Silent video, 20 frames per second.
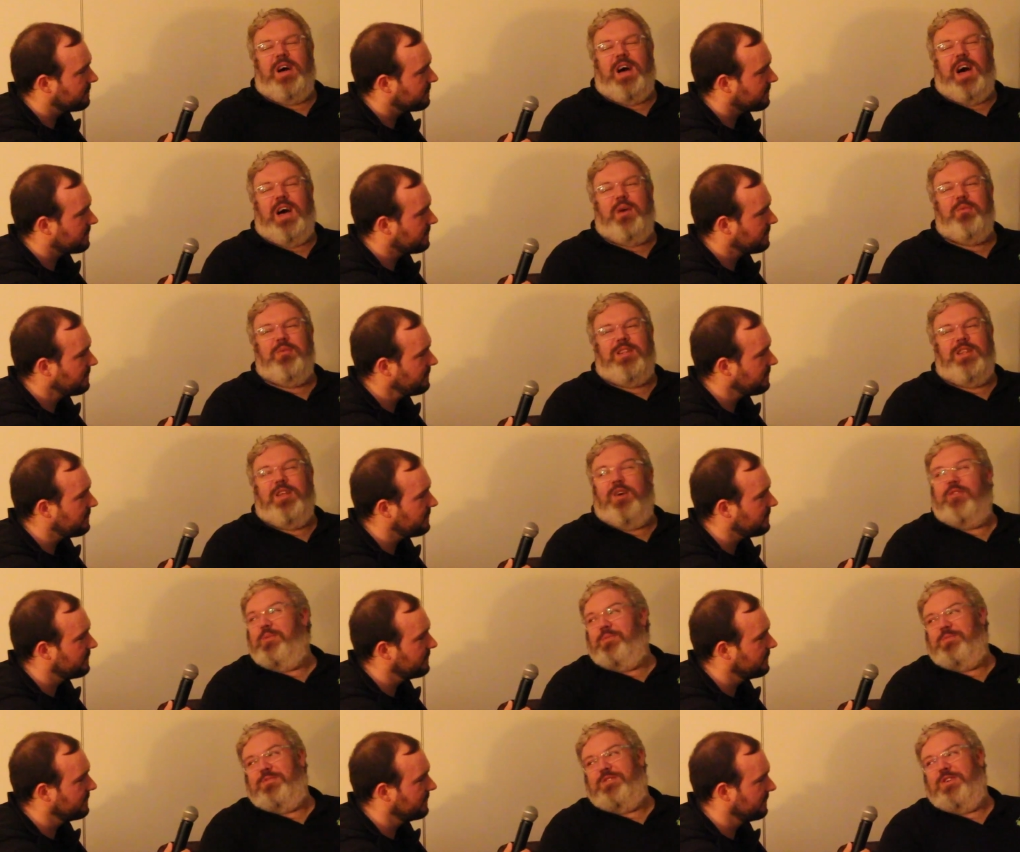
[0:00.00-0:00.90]
Speaker 1: I would love
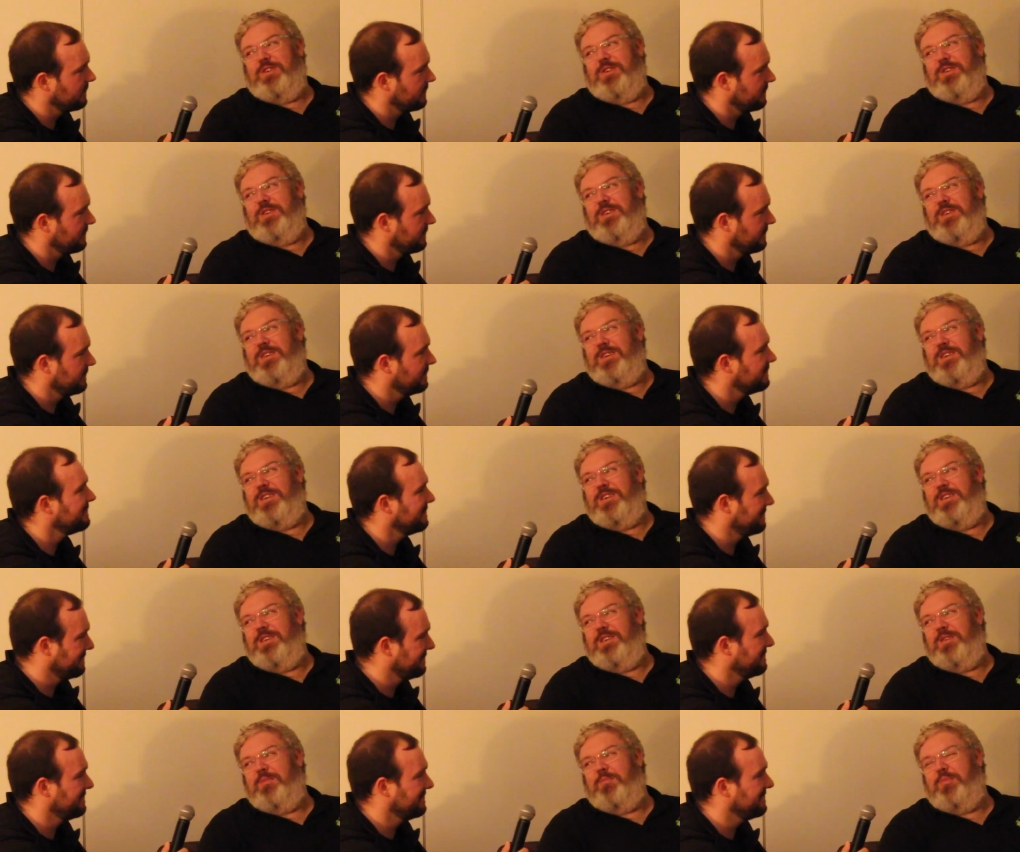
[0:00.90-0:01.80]
him to,
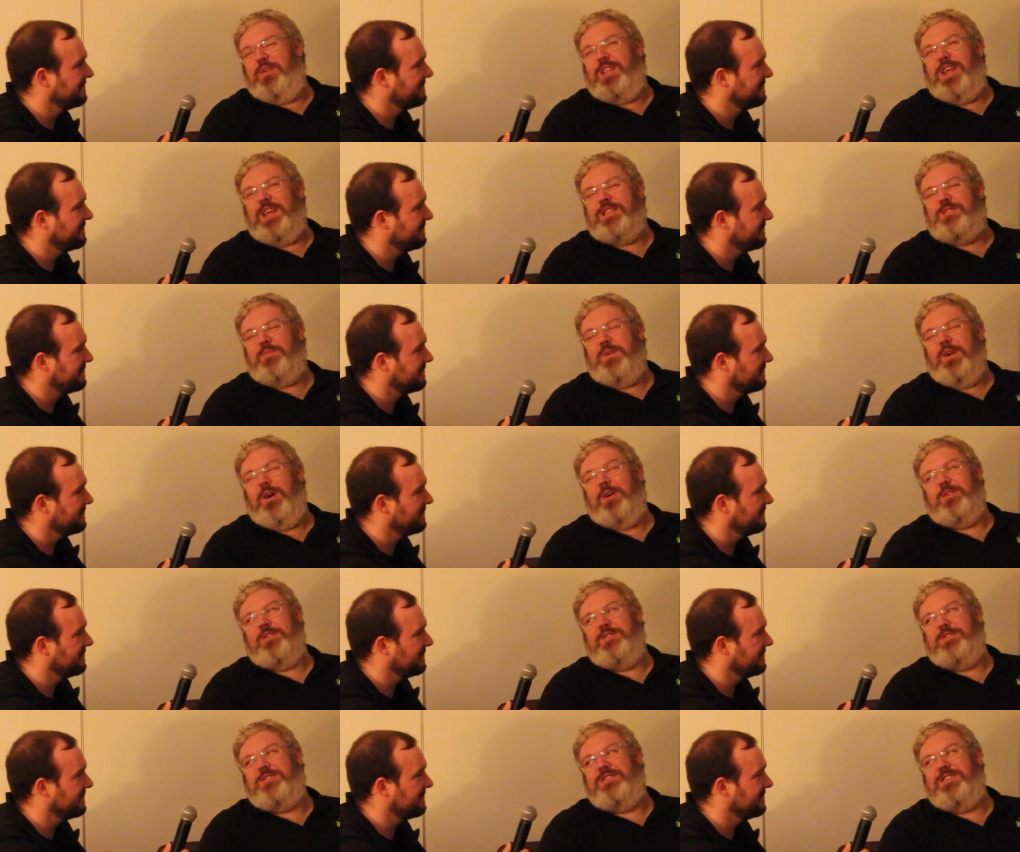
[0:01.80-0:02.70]
but let's be
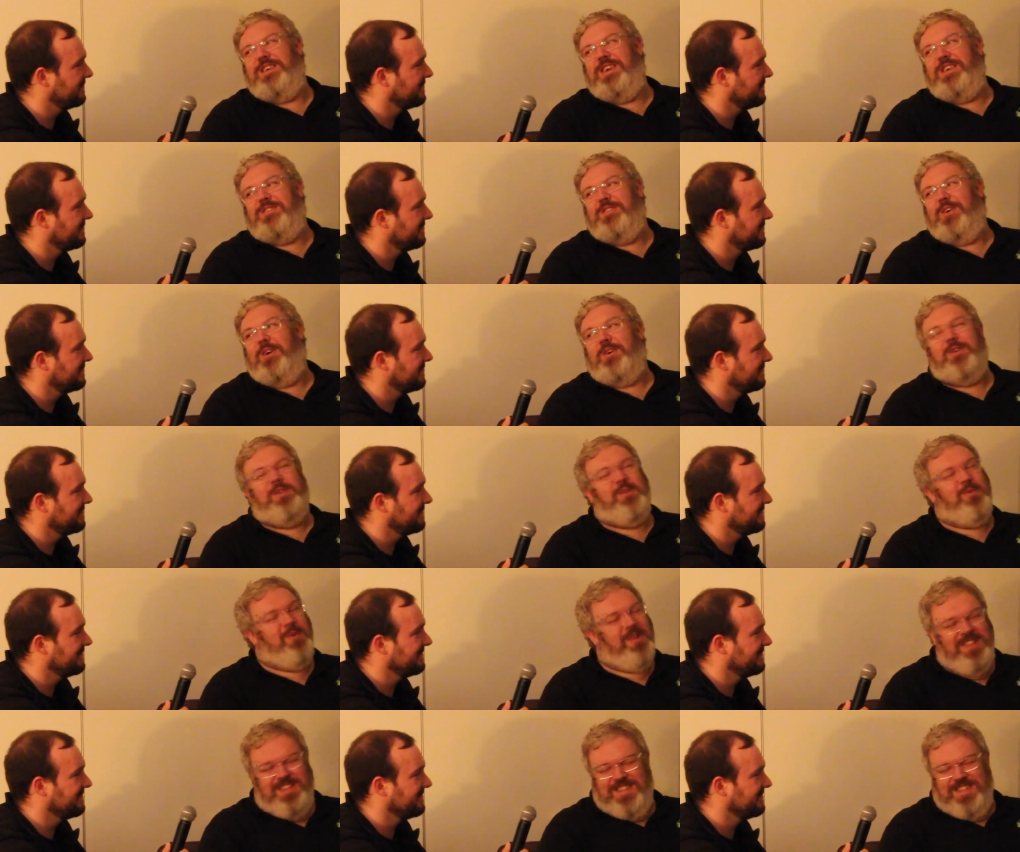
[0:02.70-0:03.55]
honest, he's not going to.